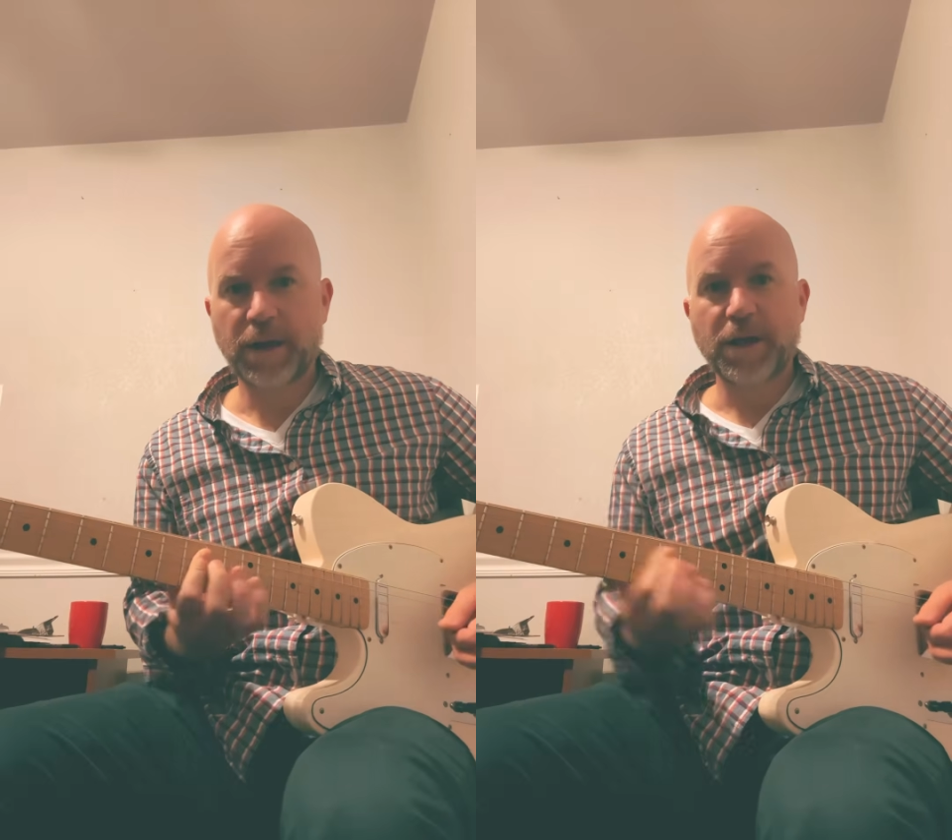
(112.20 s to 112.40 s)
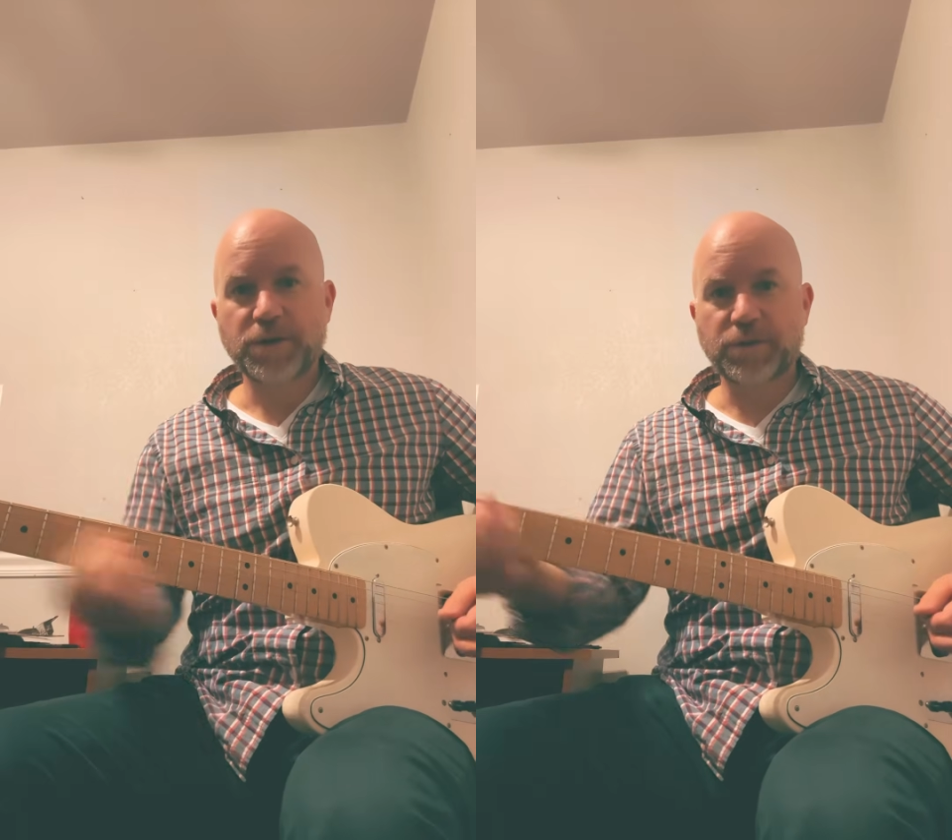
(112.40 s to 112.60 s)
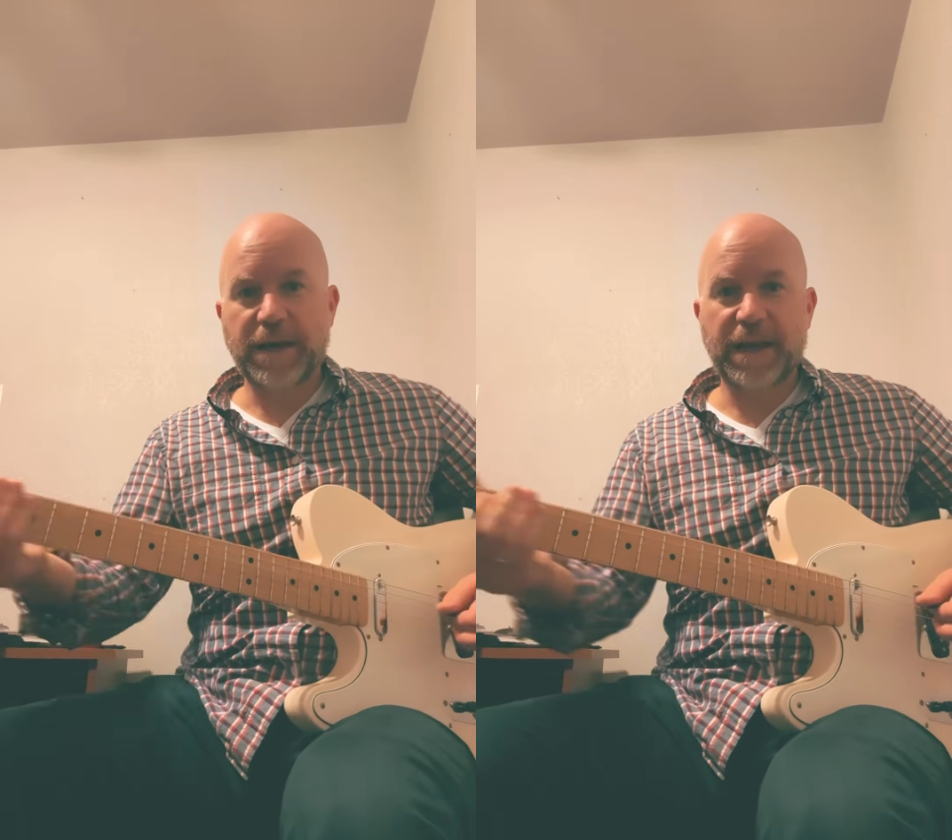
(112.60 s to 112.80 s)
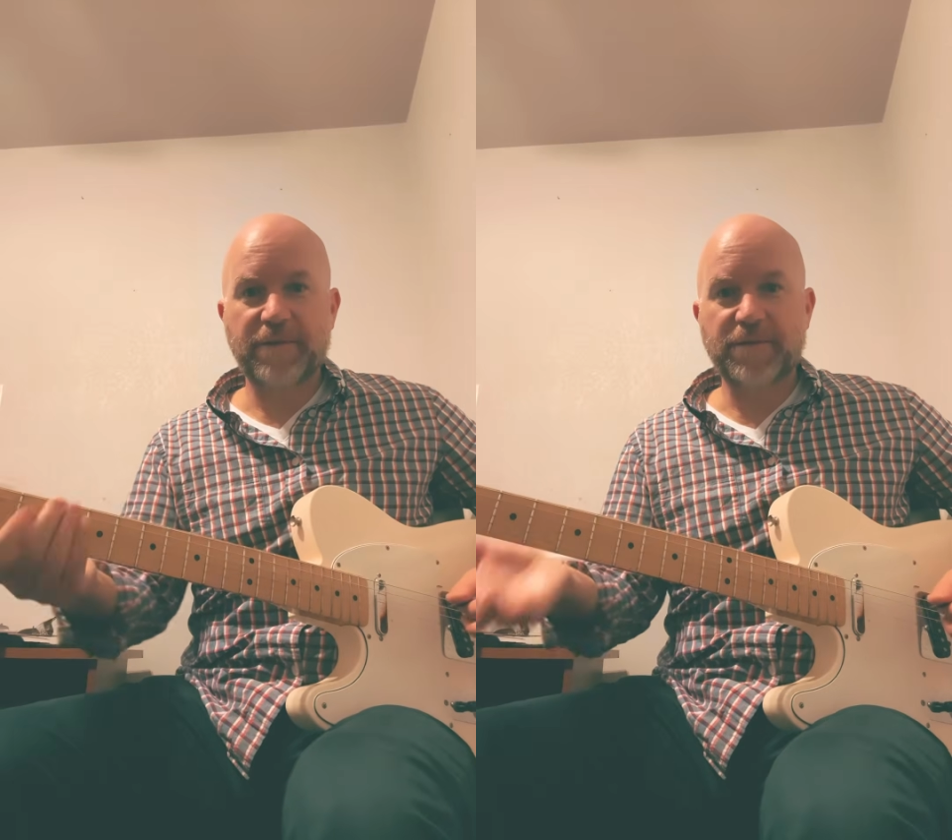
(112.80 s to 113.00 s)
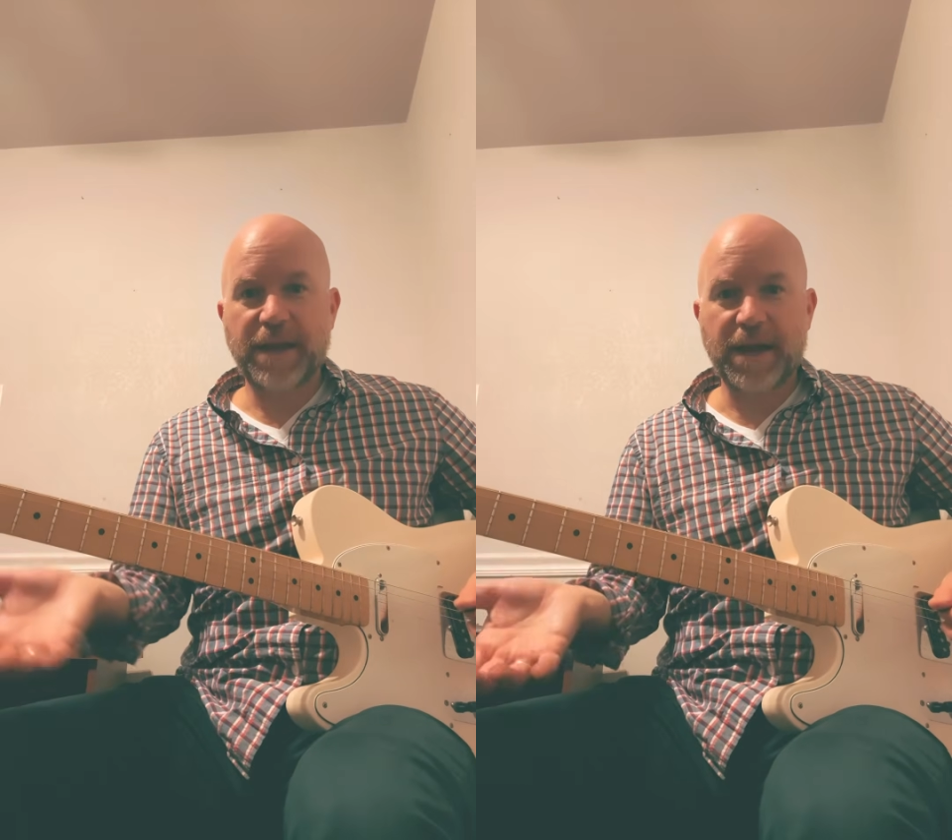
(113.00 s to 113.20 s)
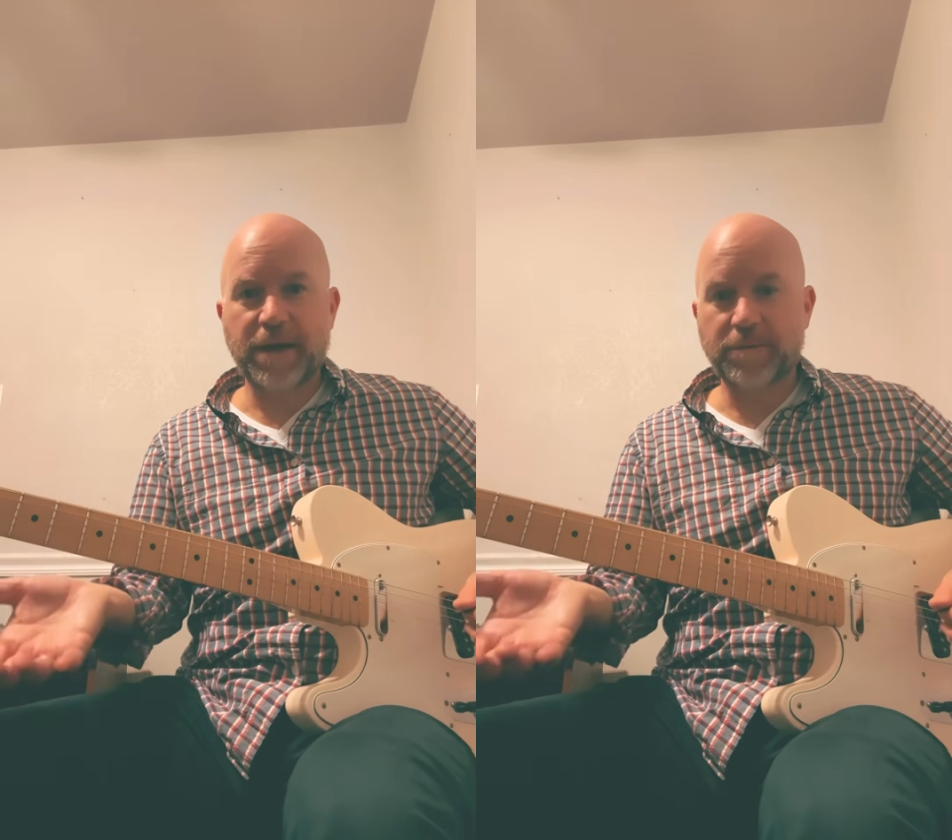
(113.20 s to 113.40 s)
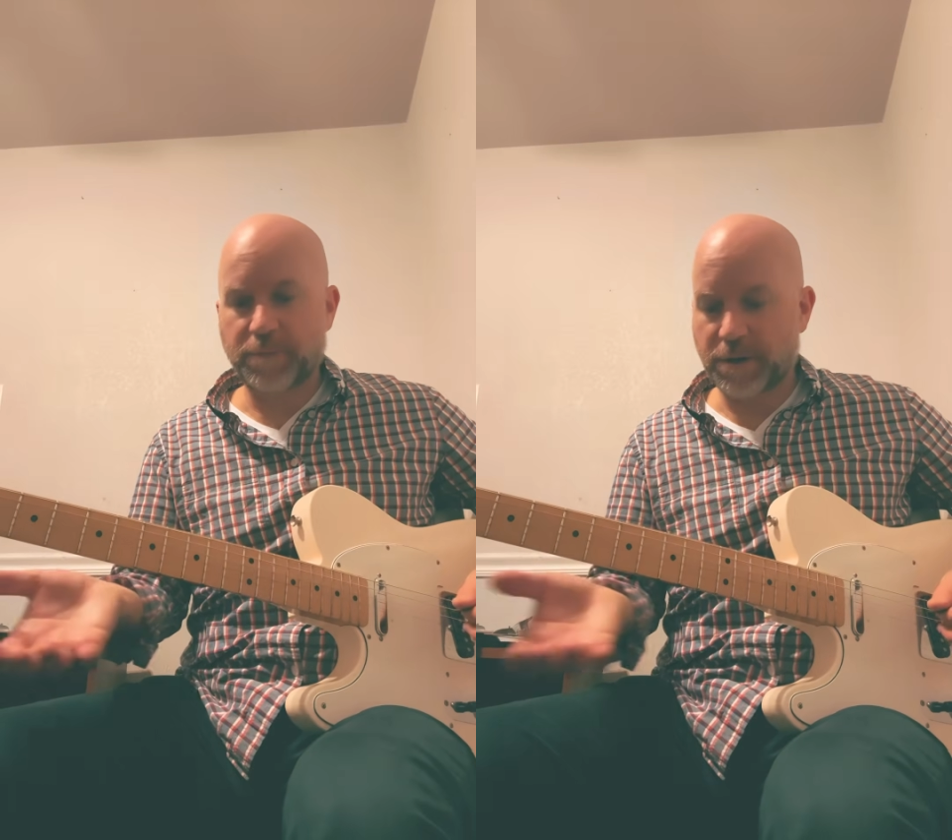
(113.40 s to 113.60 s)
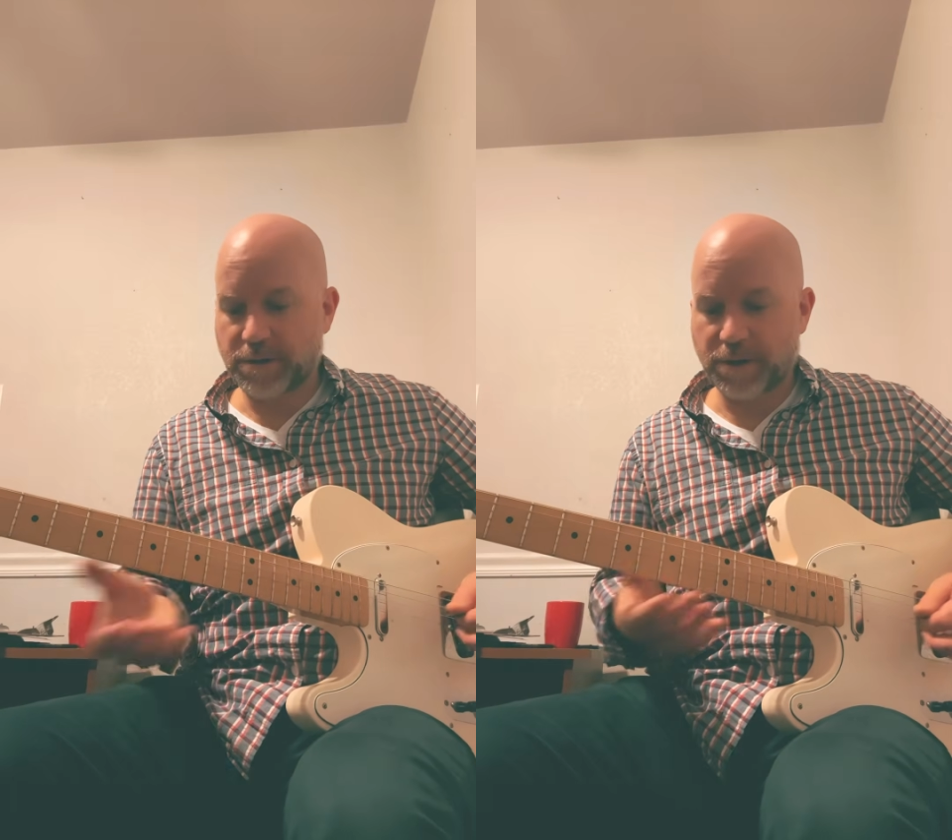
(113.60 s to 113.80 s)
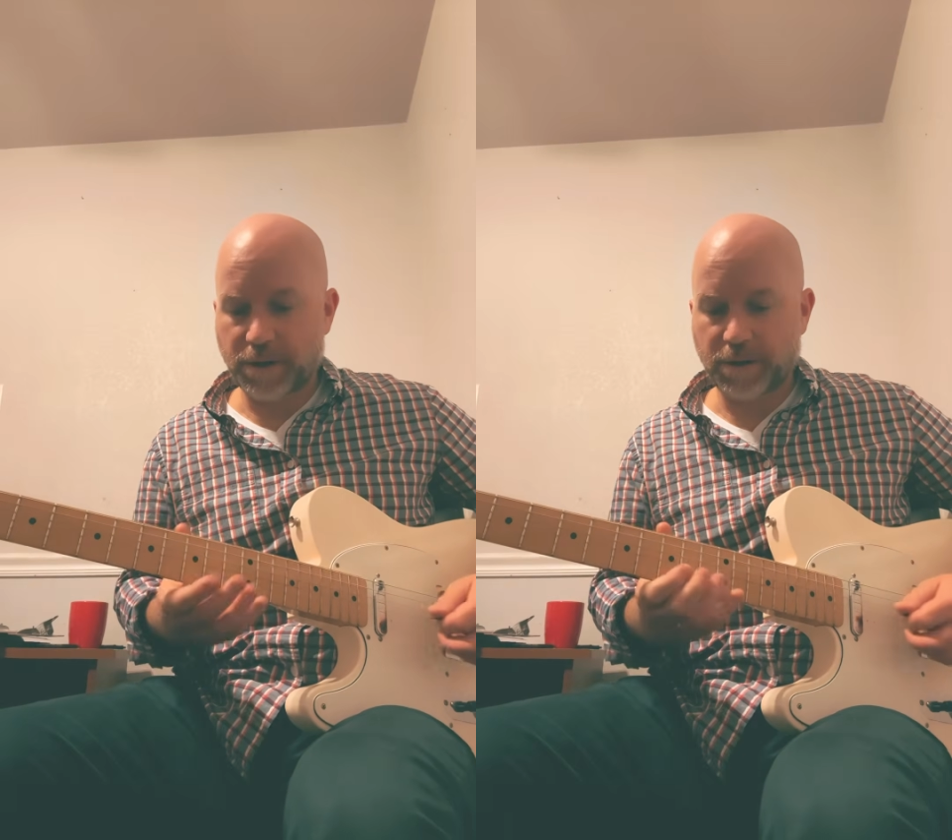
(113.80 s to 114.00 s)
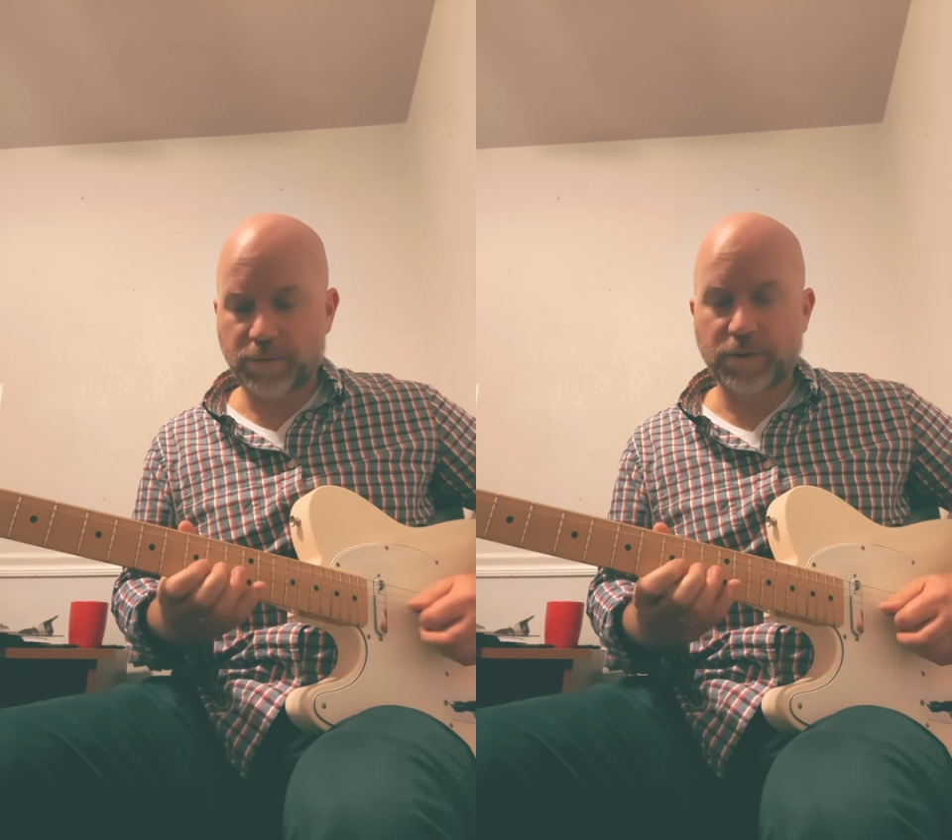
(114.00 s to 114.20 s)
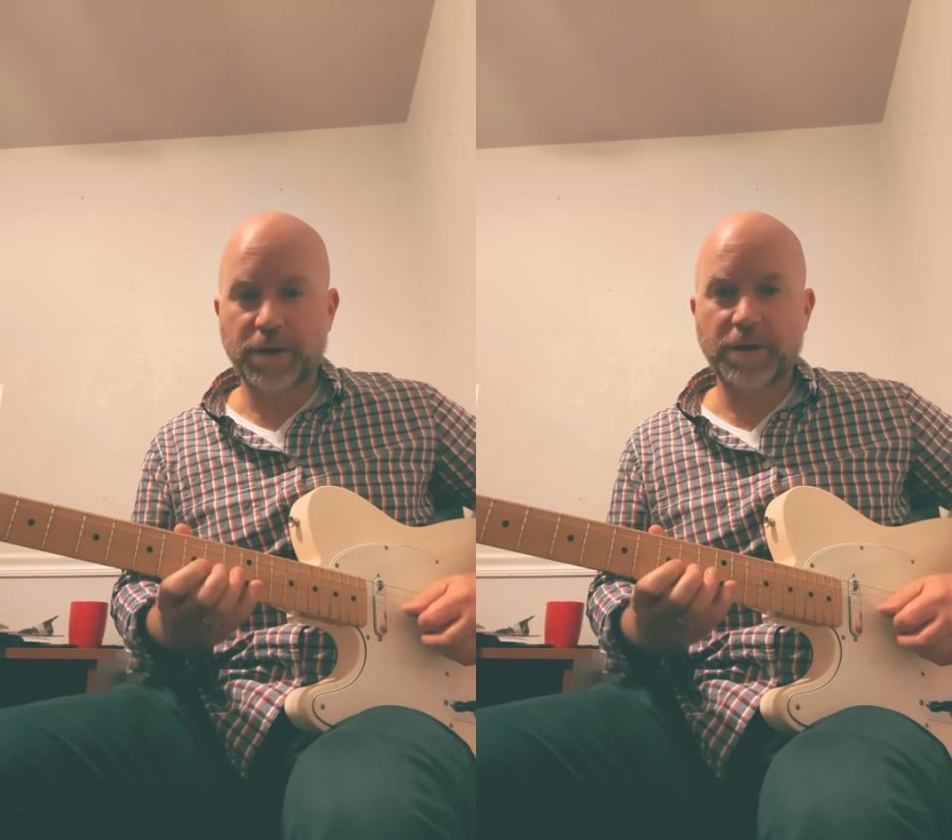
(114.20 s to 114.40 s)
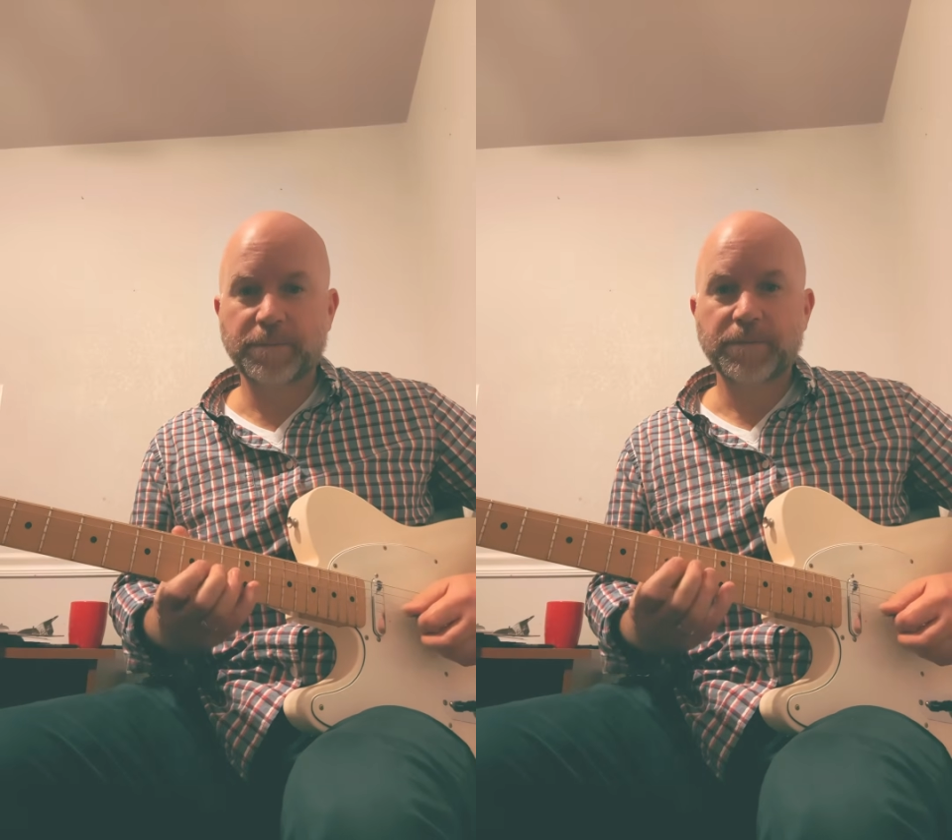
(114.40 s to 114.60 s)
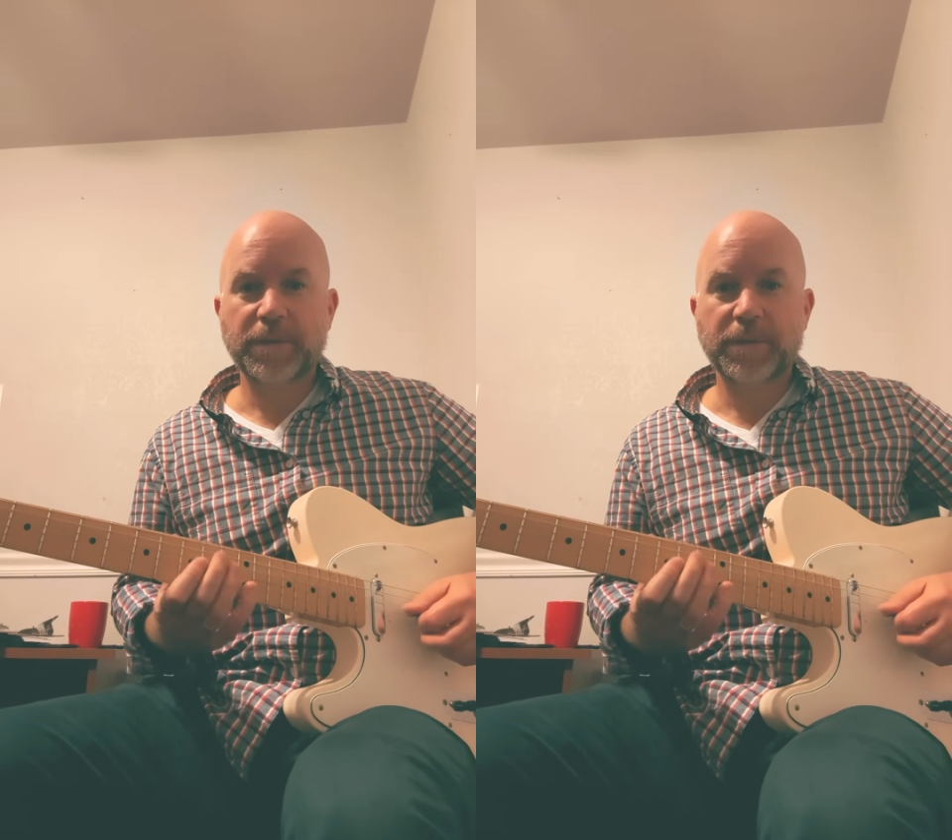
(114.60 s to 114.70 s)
So I have that pentatonic run.